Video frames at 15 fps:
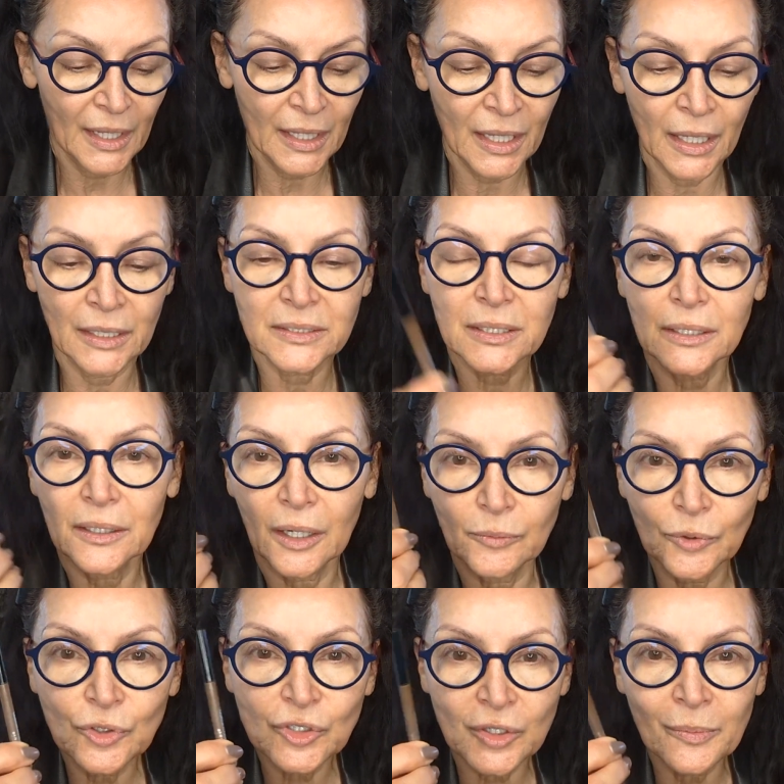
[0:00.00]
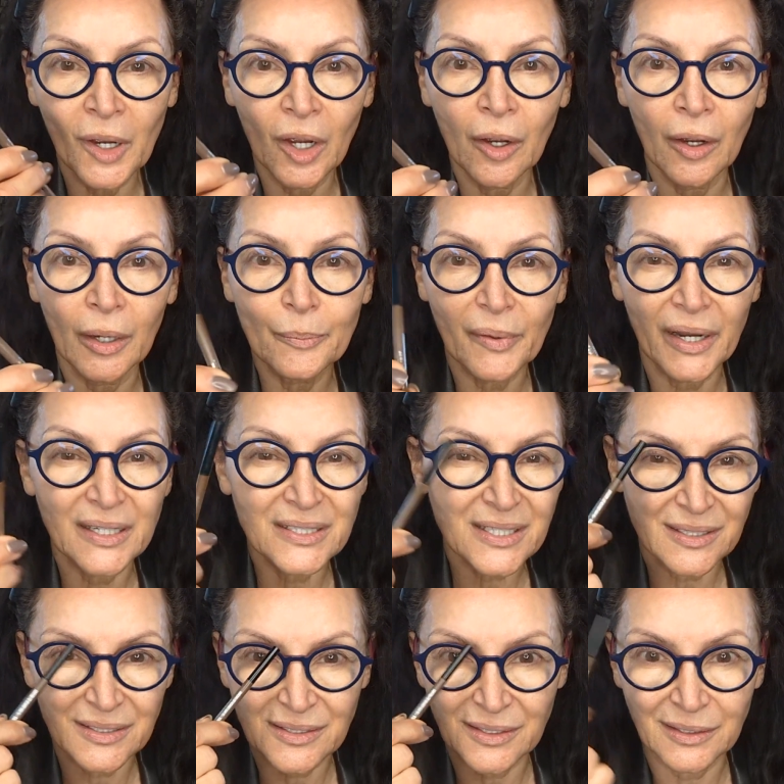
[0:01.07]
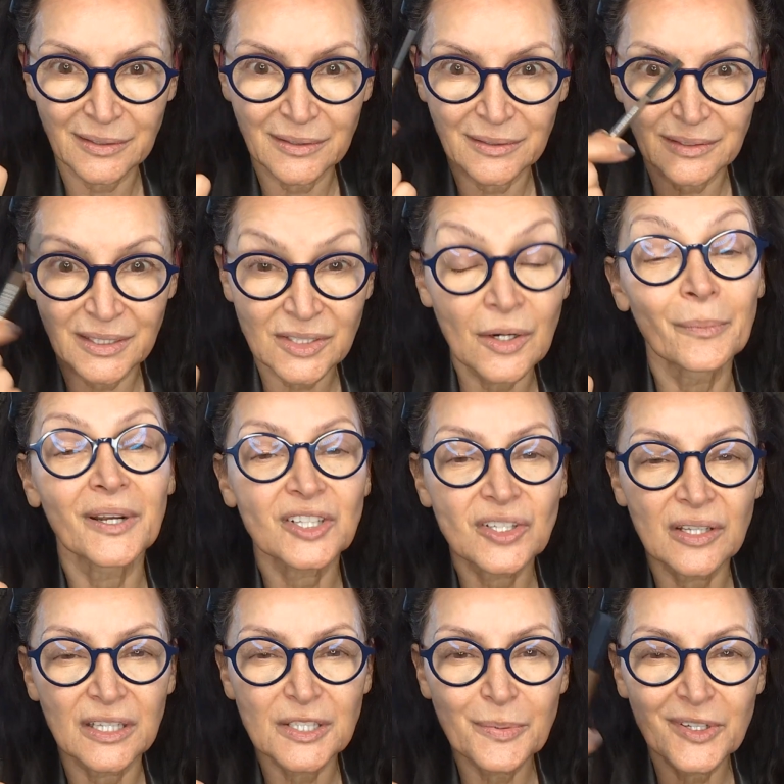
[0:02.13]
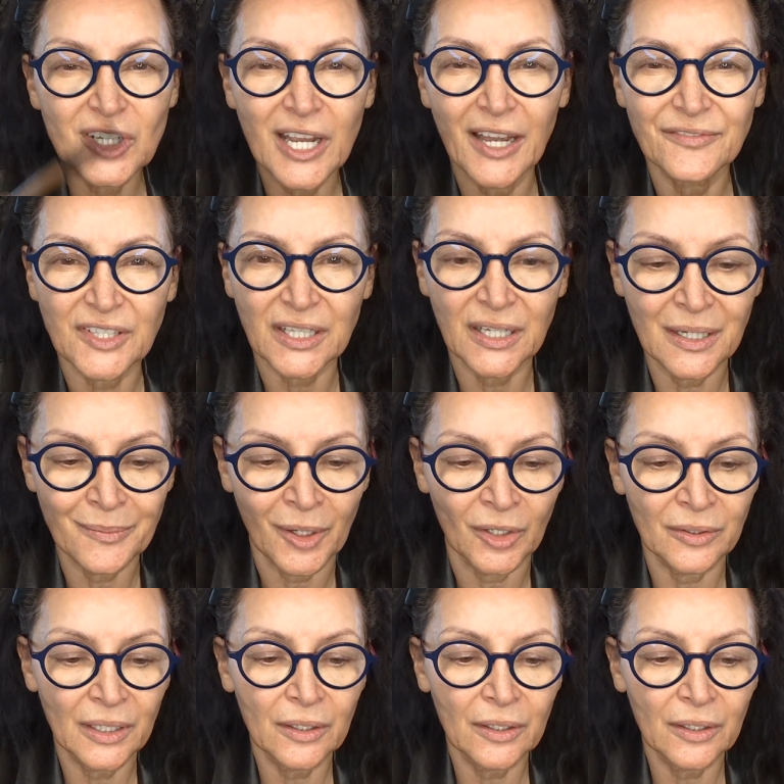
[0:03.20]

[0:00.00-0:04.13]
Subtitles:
And I will do my eyebrows because there's not much there, especially after chemo.